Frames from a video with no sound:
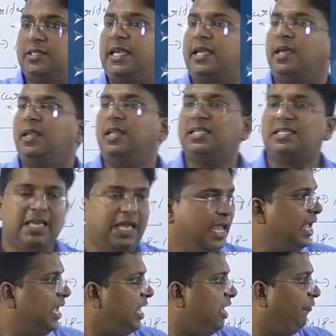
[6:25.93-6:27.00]
Second is
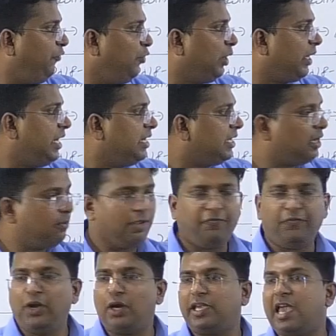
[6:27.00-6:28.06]
if your income,
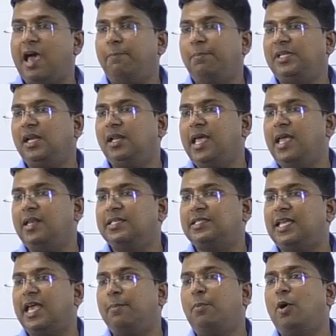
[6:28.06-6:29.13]
if your capital gain
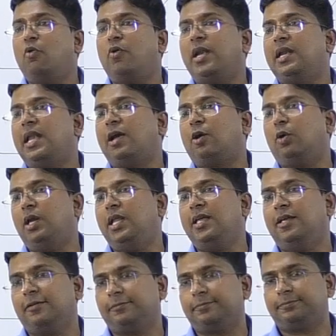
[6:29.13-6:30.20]
is above 1 lakh only,